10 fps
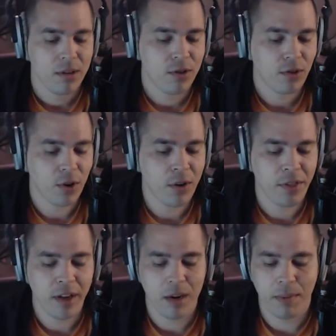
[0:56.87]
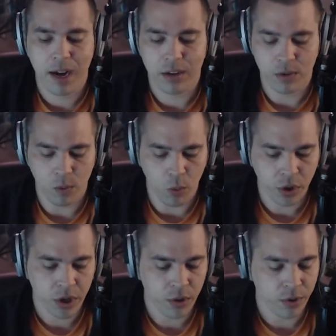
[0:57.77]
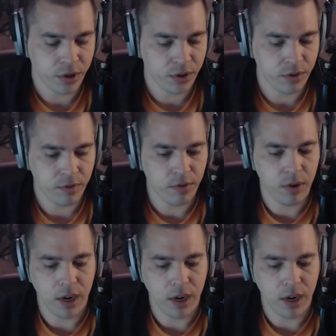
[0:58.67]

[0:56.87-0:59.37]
start thinking about working on your